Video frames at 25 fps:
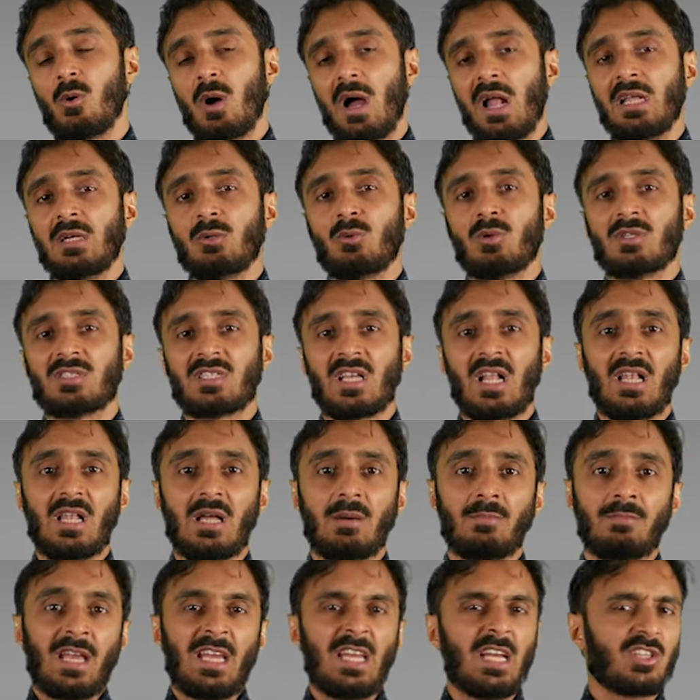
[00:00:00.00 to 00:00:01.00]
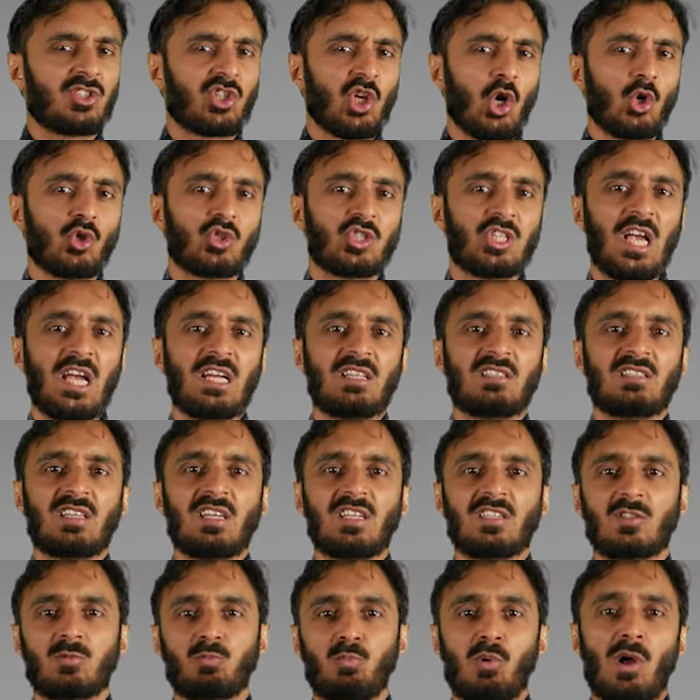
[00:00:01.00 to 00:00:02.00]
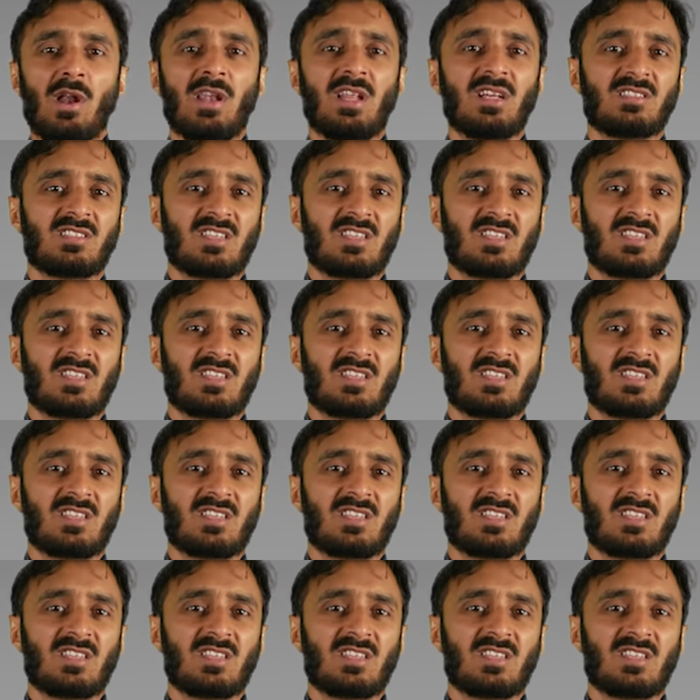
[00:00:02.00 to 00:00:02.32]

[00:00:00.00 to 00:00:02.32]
alaihi wasallam, he associated spreading